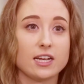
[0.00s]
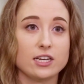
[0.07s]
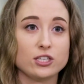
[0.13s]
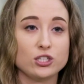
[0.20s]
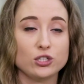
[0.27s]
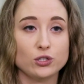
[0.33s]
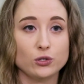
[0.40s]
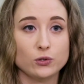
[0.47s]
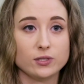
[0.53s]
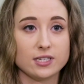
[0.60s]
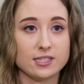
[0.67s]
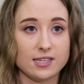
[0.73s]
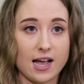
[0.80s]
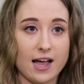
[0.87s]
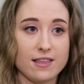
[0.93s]
get to
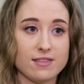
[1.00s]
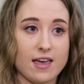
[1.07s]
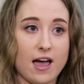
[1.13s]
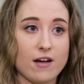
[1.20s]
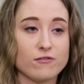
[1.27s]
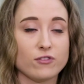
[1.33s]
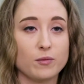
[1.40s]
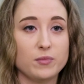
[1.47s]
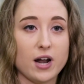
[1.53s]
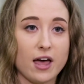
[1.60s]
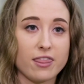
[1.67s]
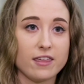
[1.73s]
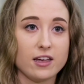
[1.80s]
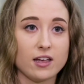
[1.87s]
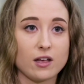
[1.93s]
design that from
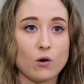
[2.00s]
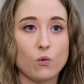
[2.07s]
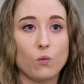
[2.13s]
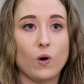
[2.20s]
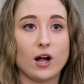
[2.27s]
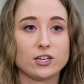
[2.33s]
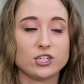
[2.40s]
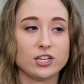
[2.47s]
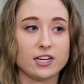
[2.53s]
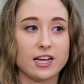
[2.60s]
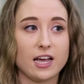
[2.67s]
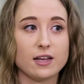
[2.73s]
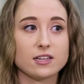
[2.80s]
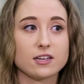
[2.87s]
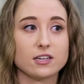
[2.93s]
nothing, watch it
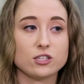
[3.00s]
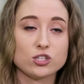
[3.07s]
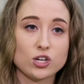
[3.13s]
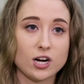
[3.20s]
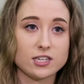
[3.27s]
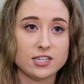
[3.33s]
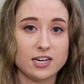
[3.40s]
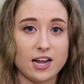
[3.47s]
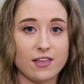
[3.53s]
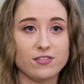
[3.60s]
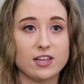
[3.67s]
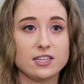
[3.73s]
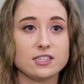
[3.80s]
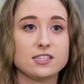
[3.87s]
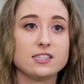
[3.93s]
get constructed, and
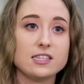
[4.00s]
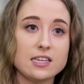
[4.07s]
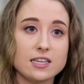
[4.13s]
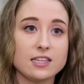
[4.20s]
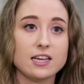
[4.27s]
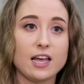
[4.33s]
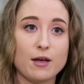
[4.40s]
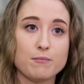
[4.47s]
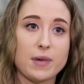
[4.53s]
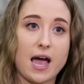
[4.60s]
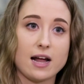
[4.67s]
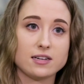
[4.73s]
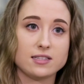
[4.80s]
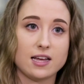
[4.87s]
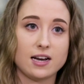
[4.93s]
then see the
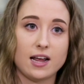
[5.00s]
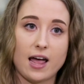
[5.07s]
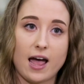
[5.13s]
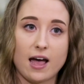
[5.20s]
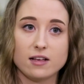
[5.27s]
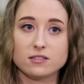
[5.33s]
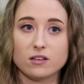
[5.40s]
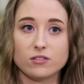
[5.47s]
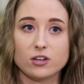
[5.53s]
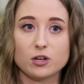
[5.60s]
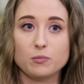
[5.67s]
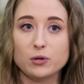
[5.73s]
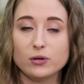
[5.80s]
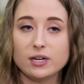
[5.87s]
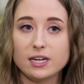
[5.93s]
impact that it has on the
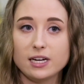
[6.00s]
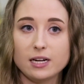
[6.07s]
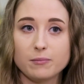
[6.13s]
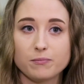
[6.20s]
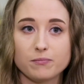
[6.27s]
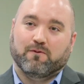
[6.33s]
community.